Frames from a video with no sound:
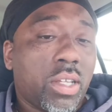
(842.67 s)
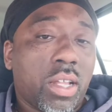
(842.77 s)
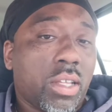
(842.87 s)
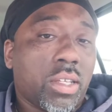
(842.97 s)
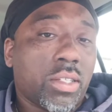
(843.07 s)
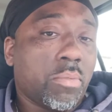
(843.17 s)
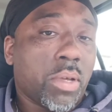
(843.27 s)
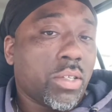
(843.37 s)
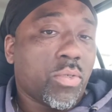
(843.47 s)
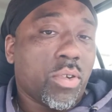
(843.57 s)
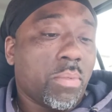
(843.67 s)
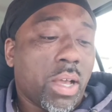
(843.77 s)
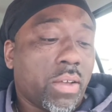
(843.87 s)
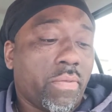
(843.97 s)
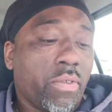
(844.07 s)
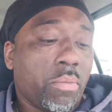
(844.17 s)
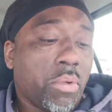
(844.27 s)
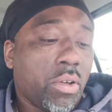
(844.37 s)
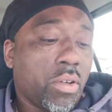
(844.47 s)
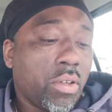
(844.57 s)
think he's the best quarterback in
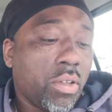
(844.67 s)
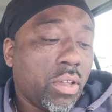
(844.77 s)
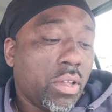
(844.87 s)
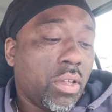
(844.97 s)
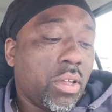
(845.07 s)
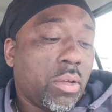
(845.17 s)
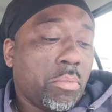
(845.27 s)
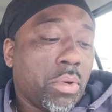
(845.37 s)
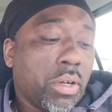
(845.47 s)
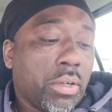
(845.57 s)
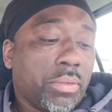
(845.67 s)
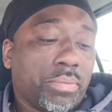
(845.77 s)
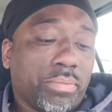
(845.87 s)
football. But I'm